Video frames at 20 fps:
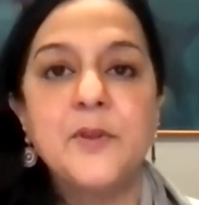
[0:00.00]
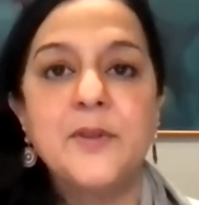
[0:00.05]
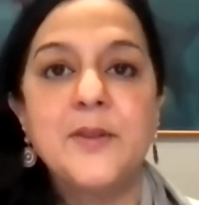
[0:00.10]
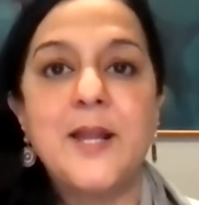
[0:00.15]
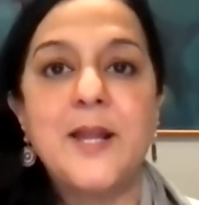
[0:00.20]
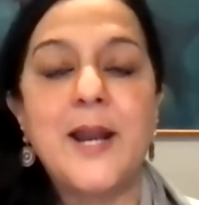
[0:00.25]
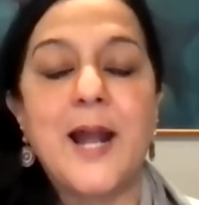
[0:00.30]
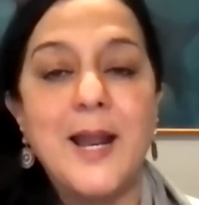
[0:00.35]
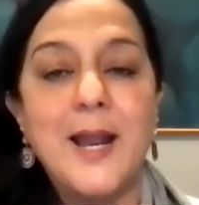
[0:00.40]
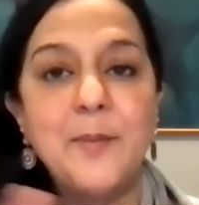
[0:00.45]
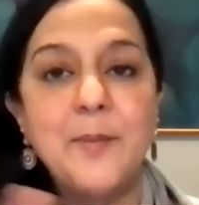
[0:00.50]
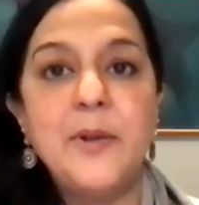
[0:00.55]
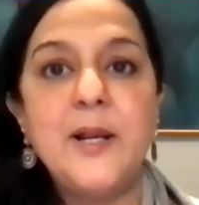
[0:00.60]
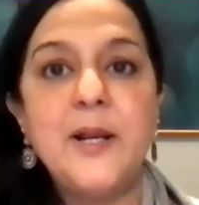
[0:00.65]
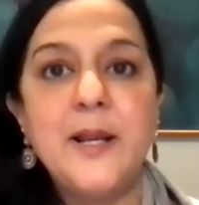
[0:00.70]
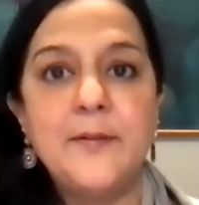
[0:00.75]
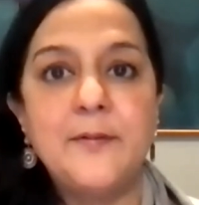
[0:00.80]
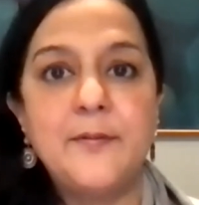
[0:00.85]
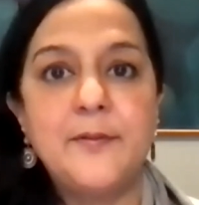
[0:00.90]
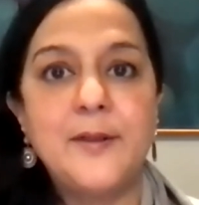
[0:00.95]
that I
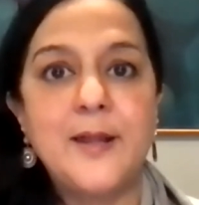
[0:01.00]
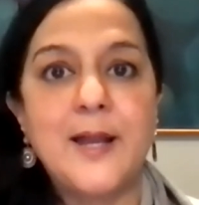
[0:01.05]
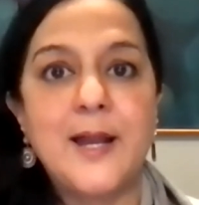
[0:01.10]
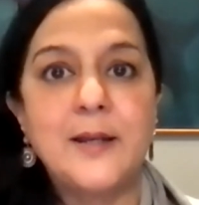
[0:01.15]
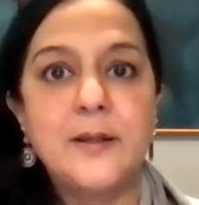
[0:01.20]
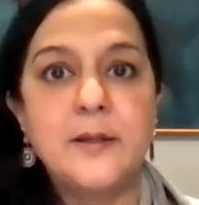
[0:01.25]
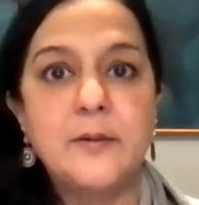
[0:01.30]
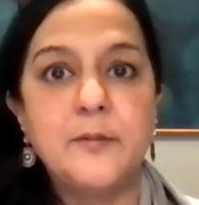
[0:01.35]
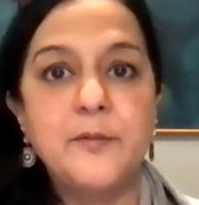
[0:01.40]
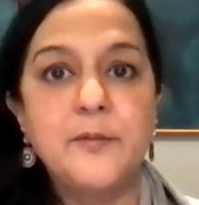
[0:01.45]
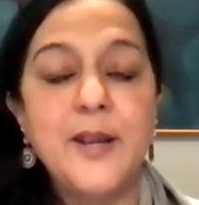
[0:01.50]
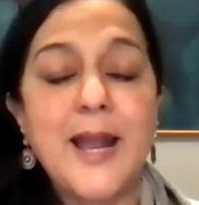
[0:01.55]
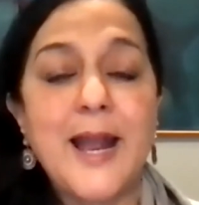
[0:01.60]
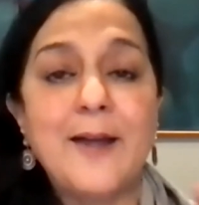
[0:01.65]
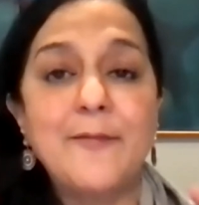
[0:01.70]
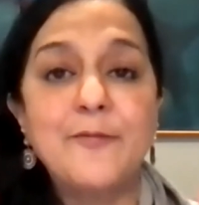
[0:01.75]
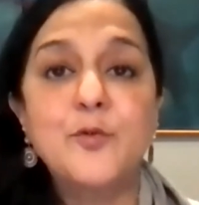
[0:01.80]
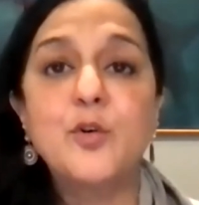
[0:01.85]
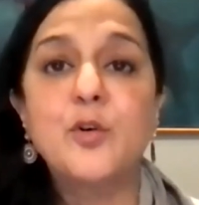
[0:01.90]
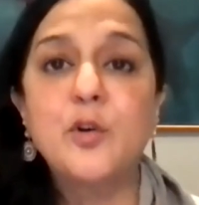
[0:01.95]
believe that we
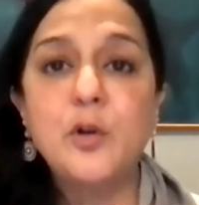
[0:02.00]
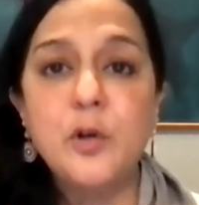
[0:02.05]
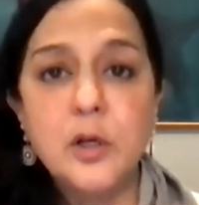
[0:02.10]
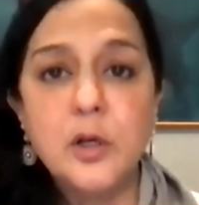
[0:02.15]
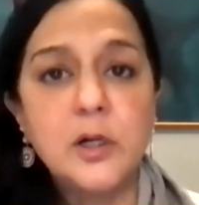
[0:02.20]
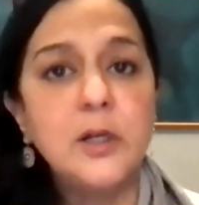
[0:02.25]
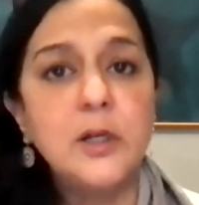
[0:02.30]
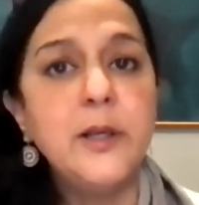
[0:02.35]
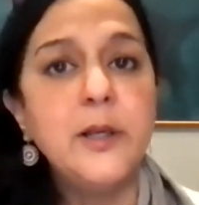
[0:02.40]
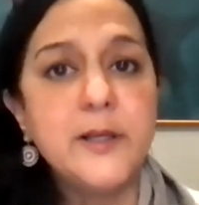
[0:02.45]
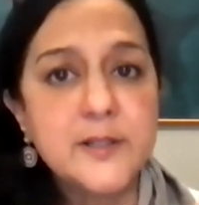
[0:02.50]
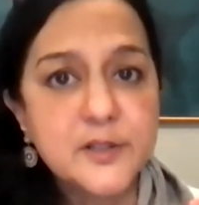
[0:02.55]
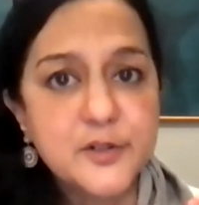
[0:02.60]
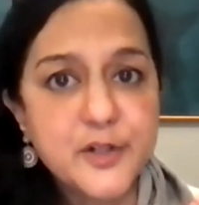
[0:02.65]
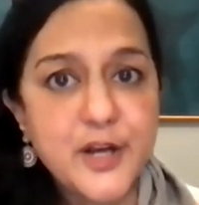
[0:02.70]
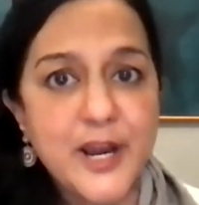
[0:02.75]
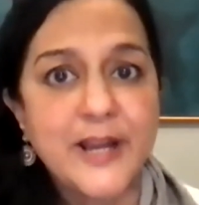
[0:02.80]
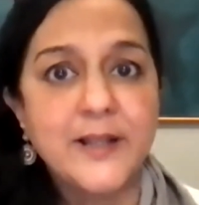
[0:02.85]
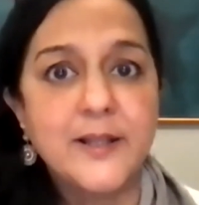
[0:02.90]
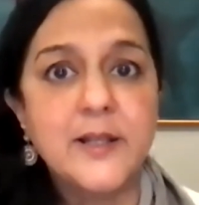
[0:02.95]
have to really
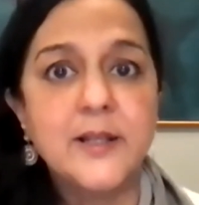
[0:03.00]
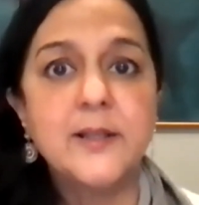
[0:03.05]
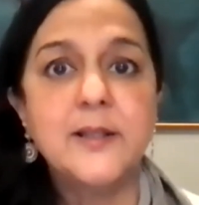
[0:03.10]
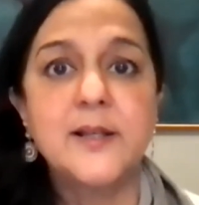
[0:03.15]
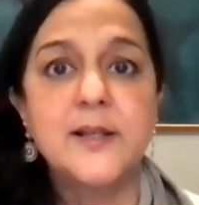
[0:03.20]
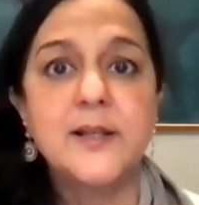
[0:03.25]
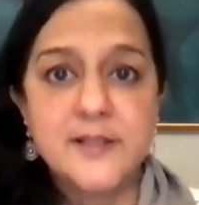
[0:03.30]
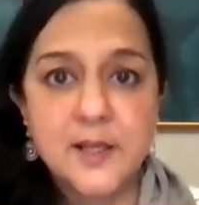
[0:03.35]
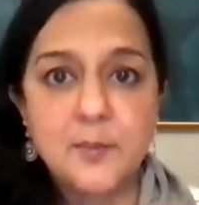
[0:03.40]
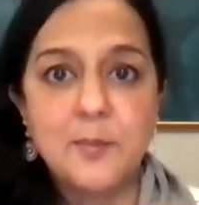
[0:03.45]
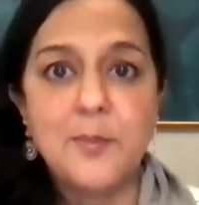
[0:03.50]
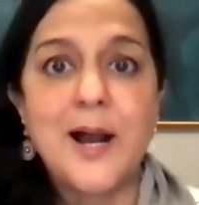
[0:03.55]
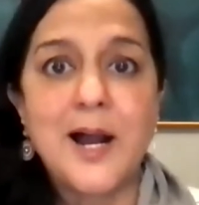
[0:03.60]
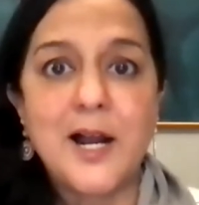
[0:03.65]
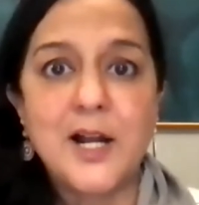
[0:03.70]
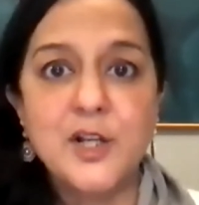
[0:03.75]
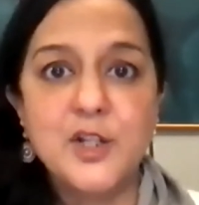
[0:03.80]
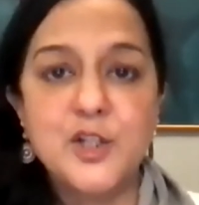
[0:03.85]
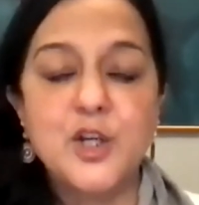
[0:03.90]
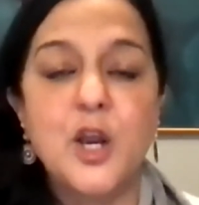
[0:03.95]
strengthen the
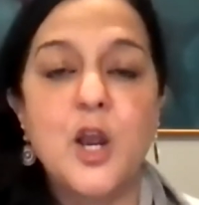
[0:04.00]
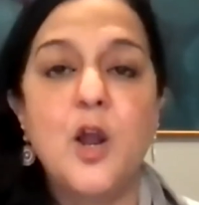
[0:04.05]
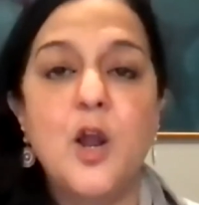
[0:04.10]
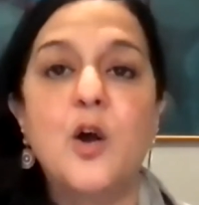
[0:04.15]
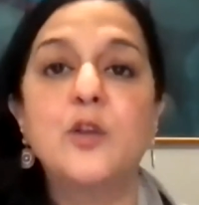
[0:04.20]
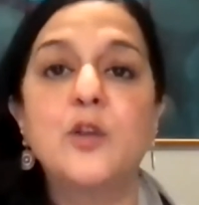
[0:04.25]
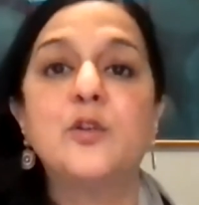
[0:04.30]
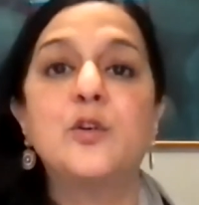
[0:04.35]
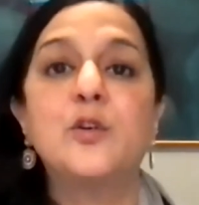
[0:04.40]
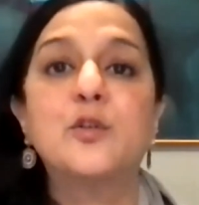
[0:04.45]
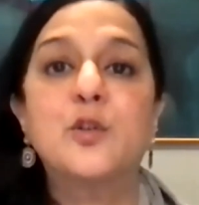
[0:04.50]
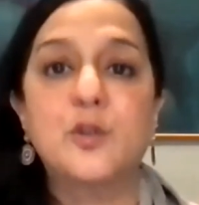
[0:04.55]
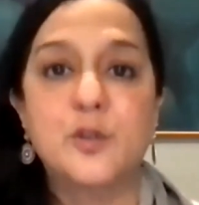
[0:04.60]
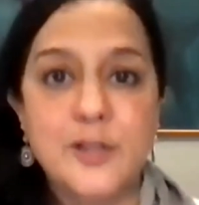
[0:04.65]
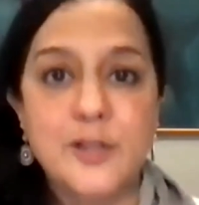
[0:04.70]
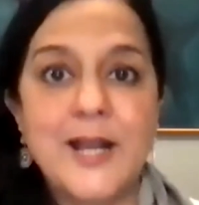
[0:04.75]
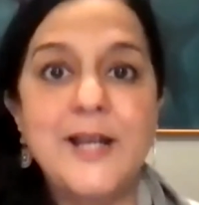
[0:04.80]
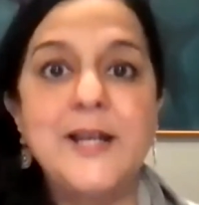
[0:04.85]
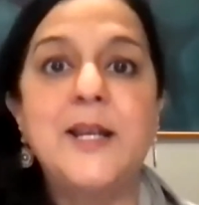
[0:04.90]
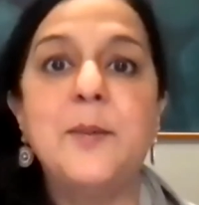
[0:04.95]
Samaj or the
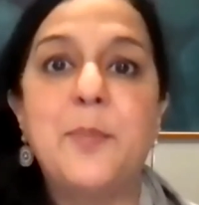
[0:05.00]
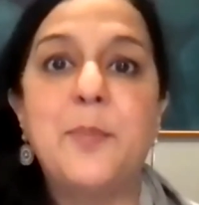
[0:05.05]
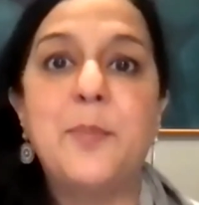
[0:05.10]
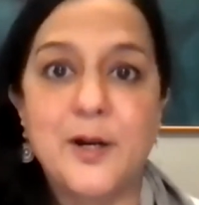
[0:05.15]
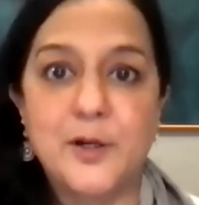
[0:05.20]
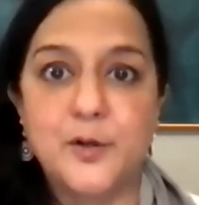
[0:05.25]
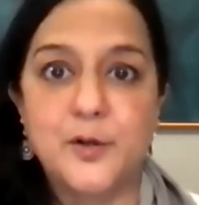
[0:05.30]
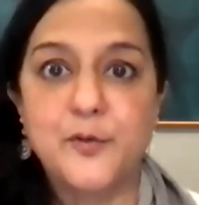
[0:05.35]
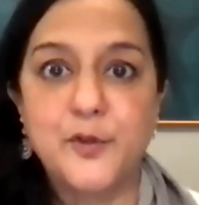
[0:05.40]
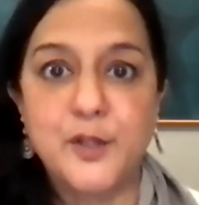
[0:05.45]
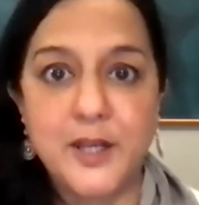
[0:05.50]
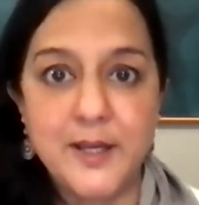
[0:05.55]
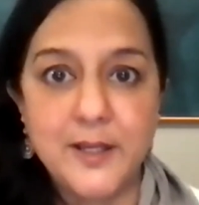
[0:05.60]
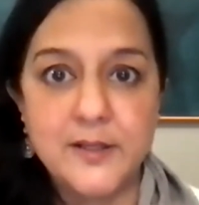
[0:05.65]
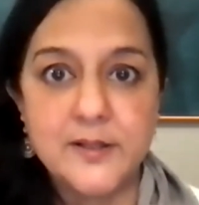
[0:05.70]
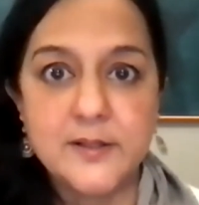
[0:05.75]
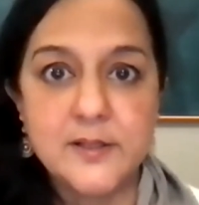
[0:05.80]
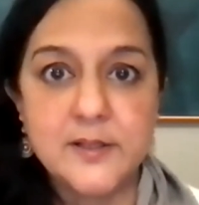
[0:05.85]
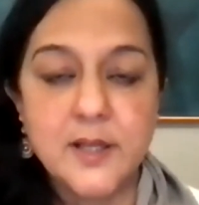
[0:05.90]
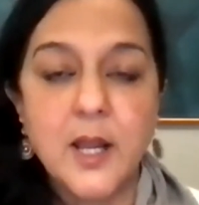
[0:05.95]
society part of
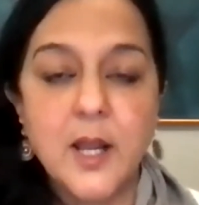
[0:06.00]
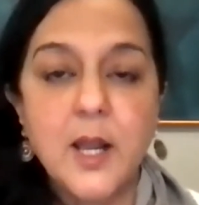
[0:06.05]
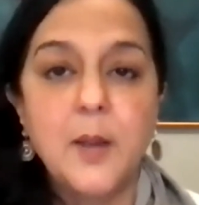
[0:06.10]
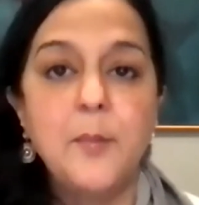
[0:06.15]
things.